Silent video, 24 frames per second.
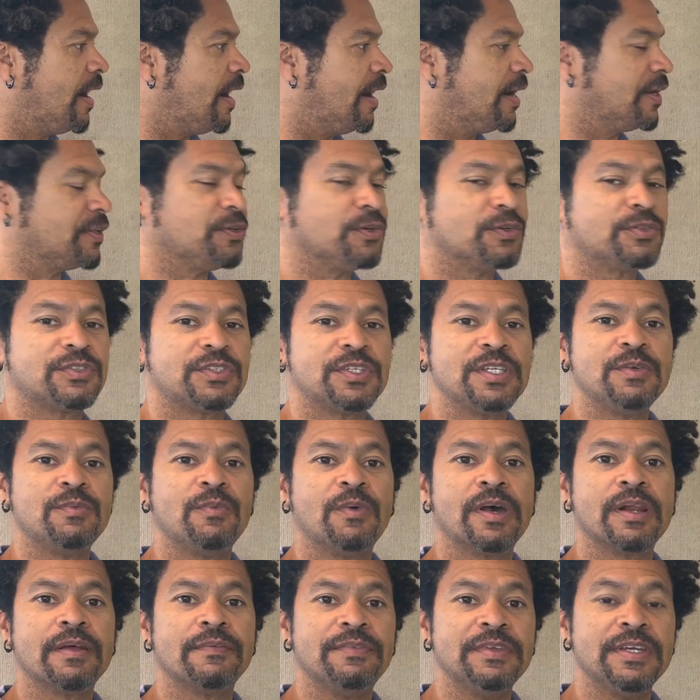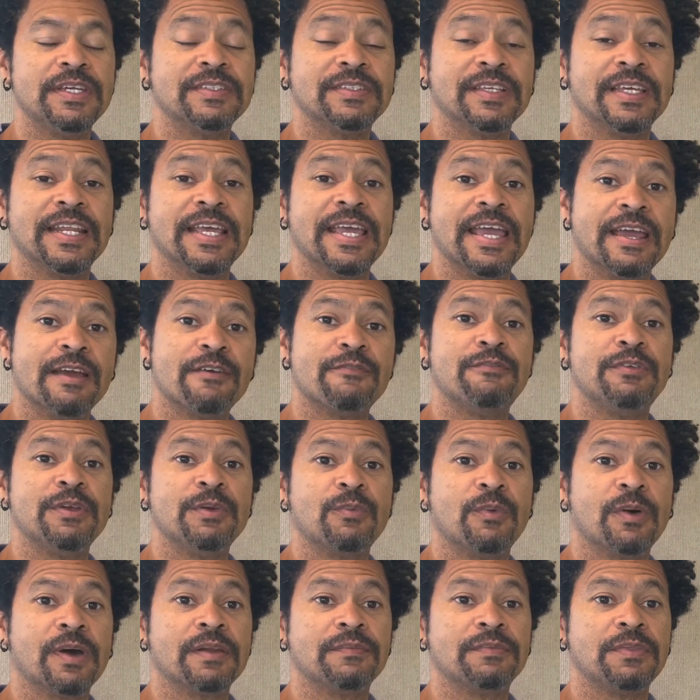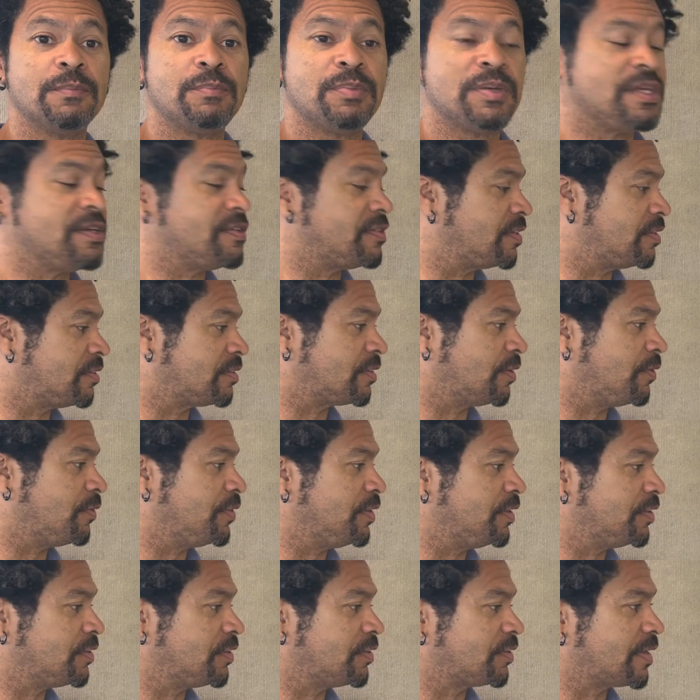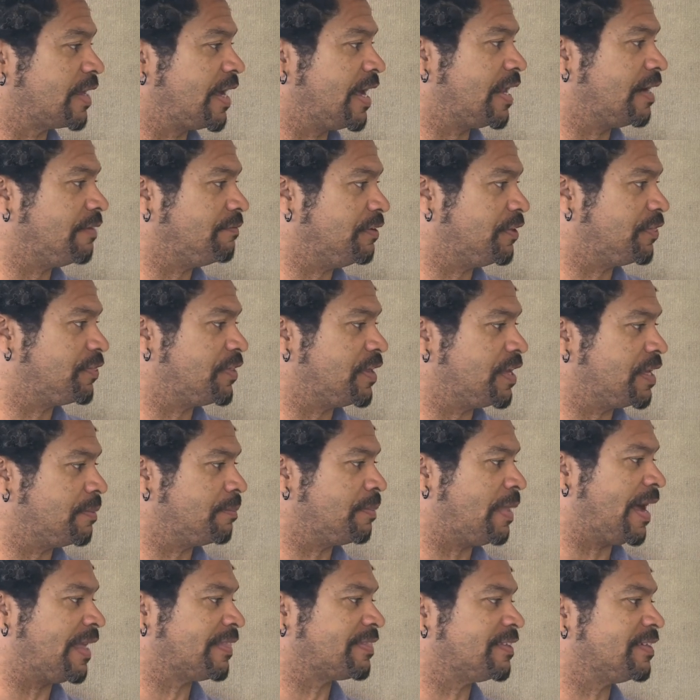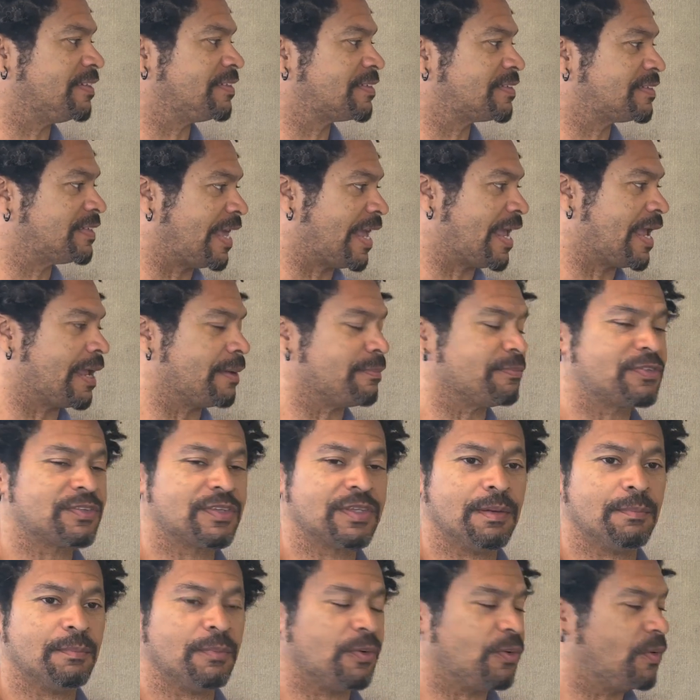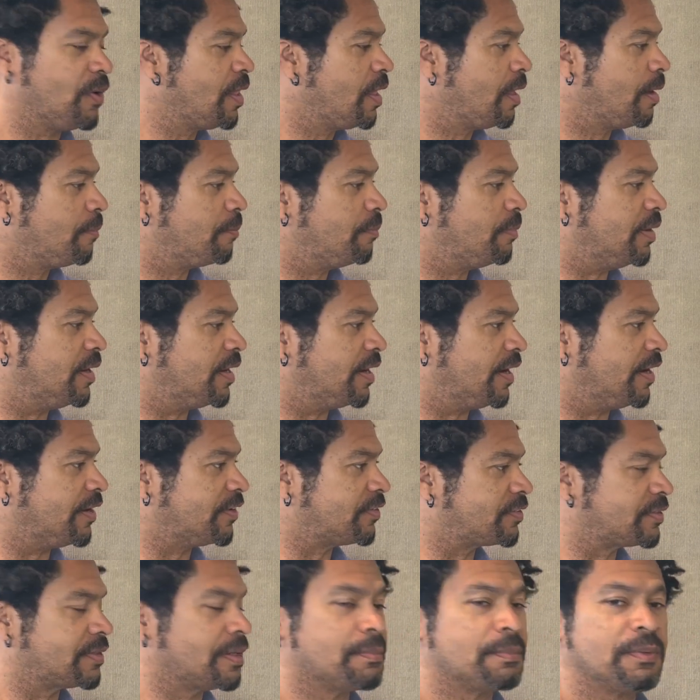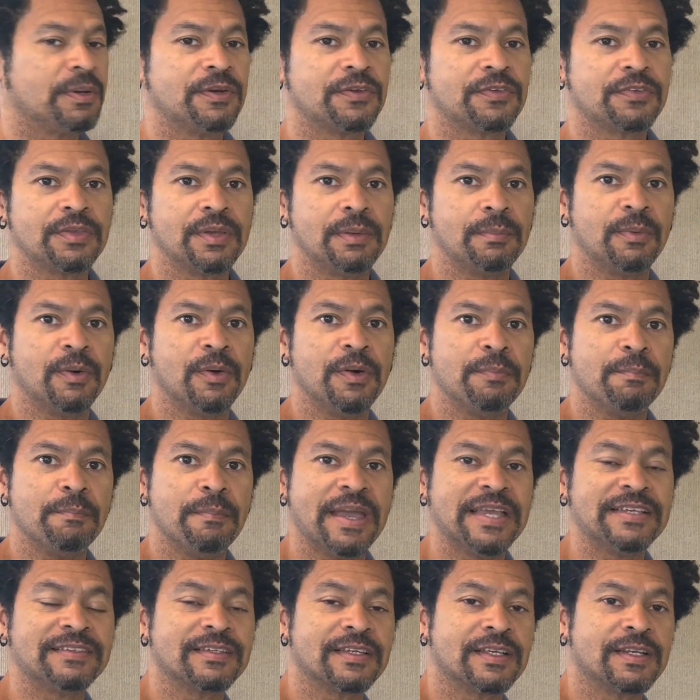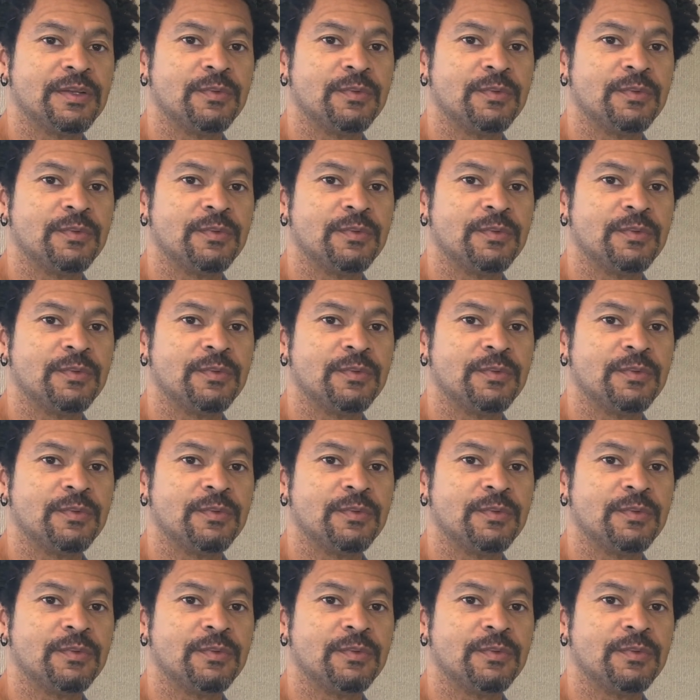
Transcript: you'll see one of these in every one of the pieces. So this is kind of a theme, not this same symbol, but a similar symbol. And basically